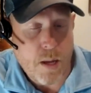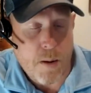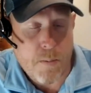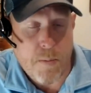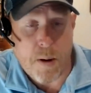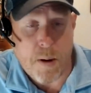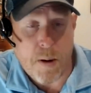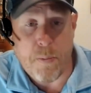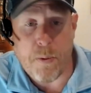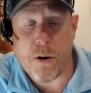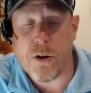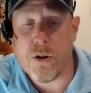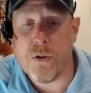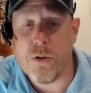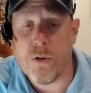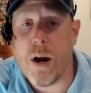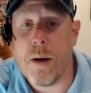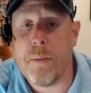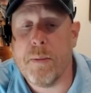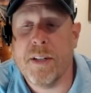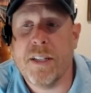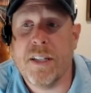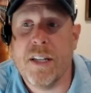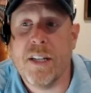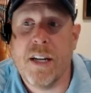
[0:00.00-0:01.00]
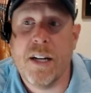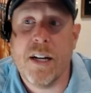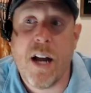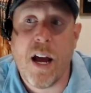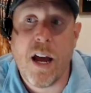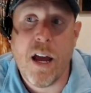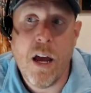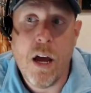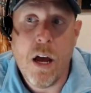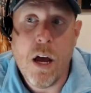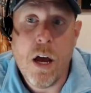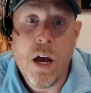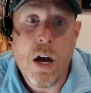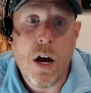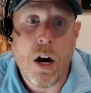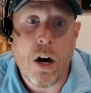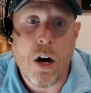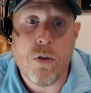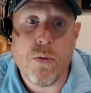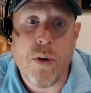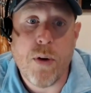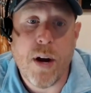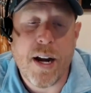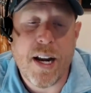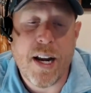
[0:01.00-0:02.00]
My partner, Robbie T, and I
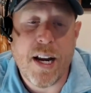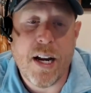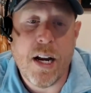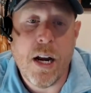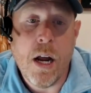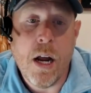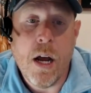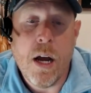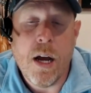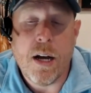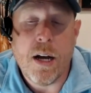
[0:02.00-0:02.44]
are writing